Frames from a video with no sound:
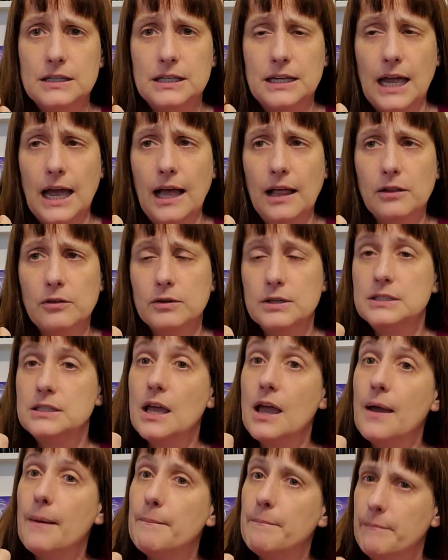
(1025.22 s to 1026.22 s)
calories,
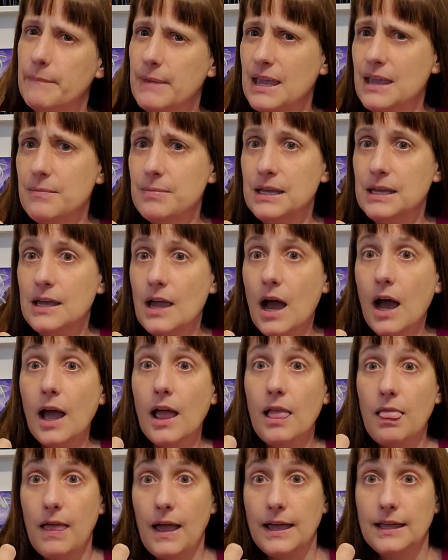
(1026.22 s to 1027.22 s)
maybe
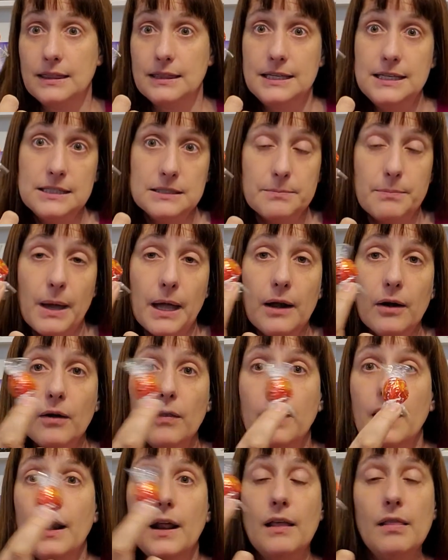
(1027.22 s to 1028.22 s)
I like these better
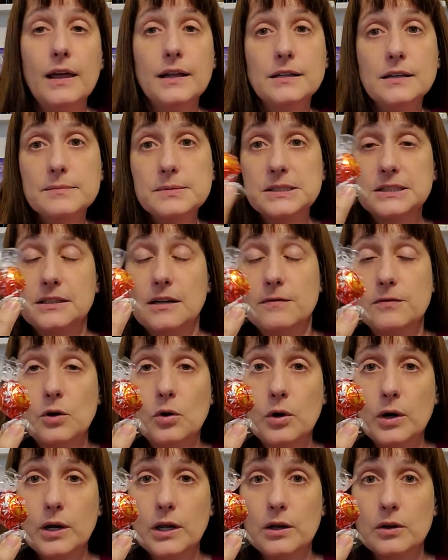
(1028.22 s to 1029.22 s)
than I like double stuffed
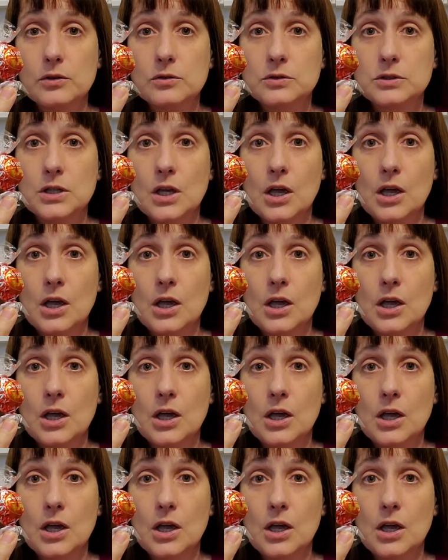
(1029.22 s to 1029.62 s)
Oreos.